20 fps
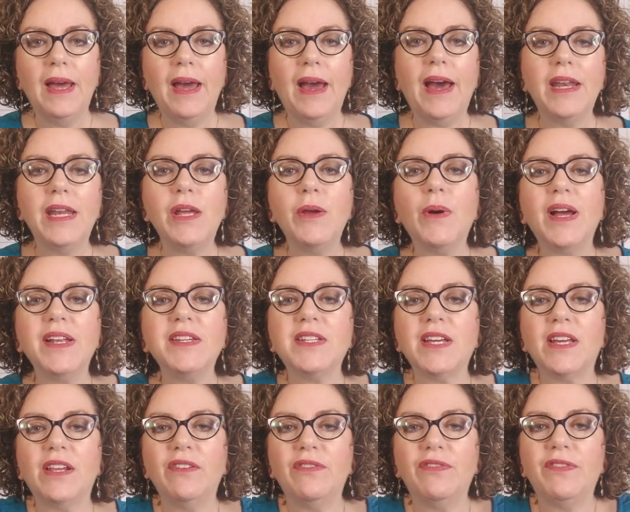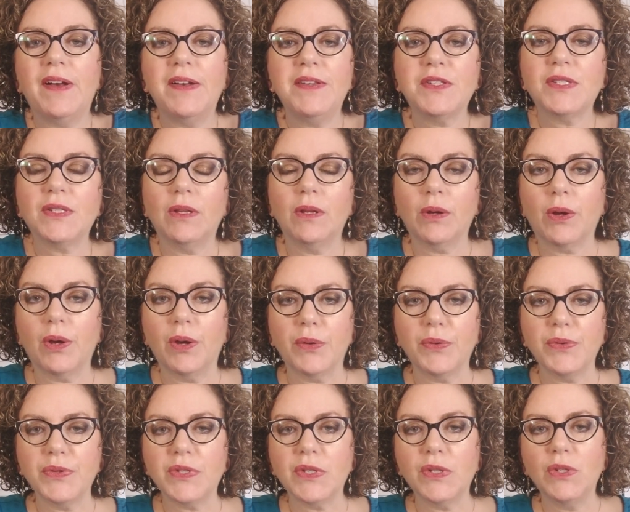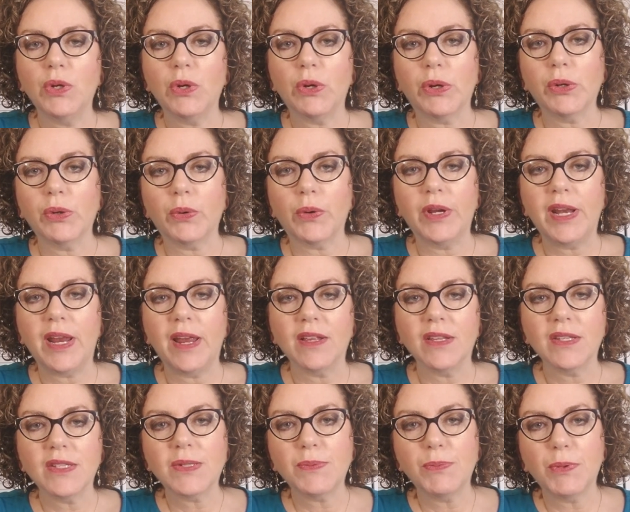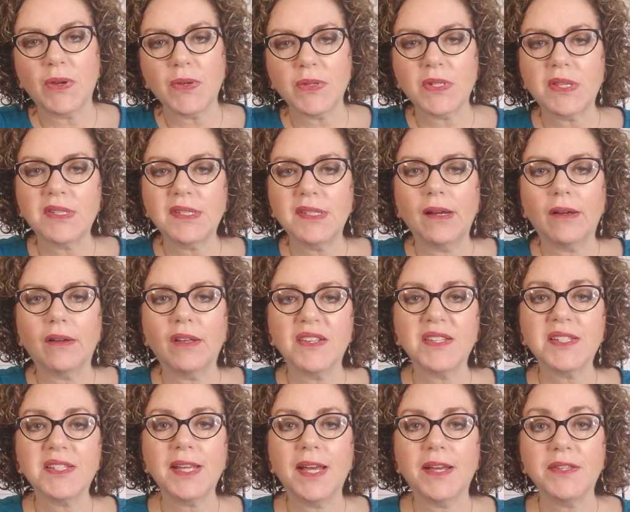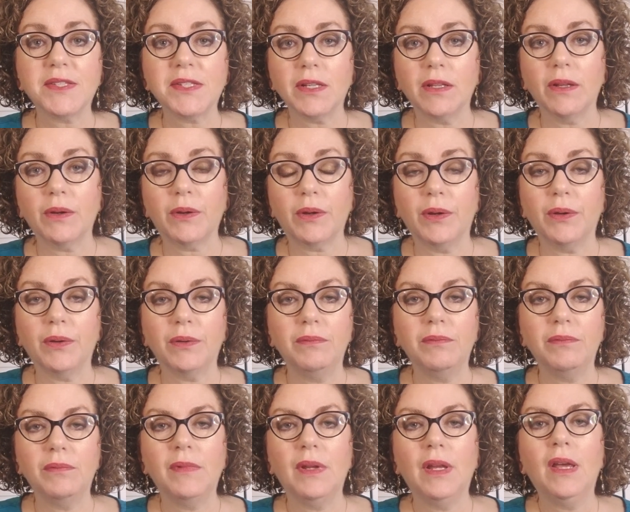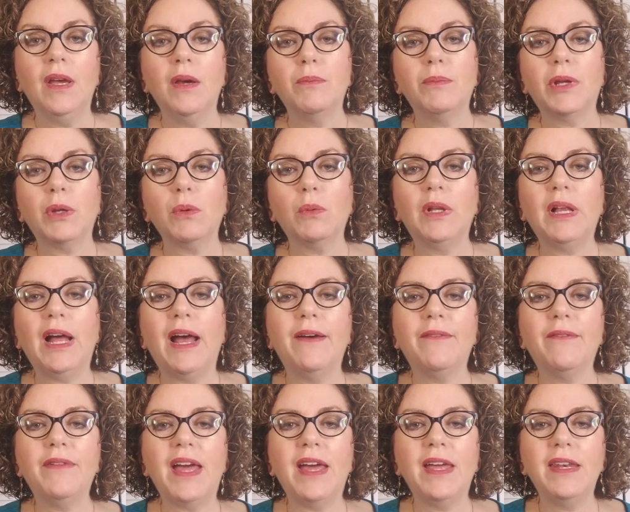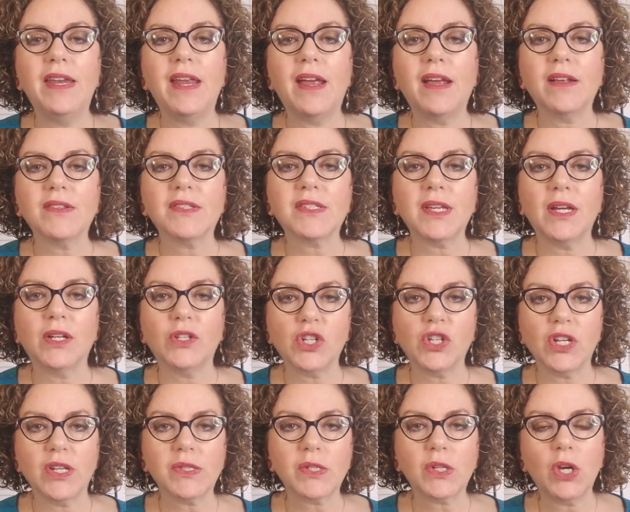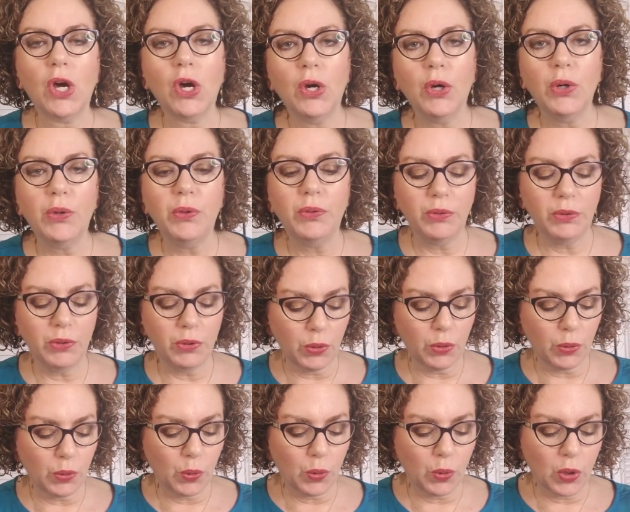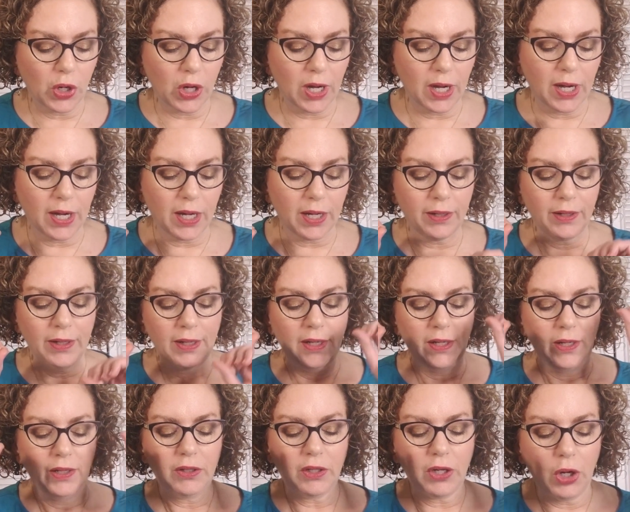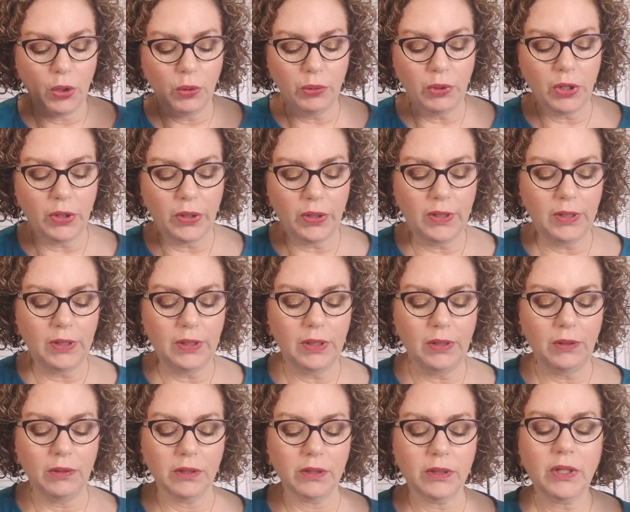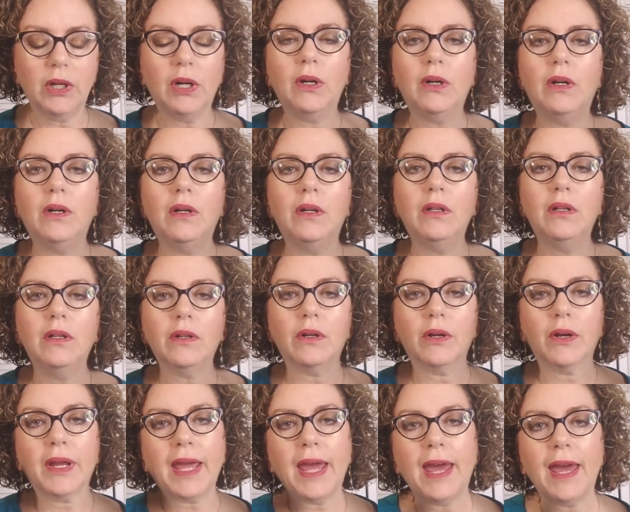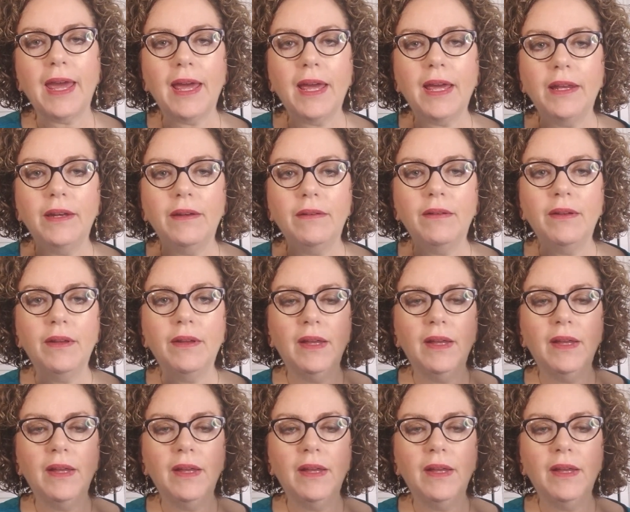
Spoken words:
How do you identify silicones in your ingredients? Because it's not going to say silicone, but it will have endings such as cone or conal or col or cane.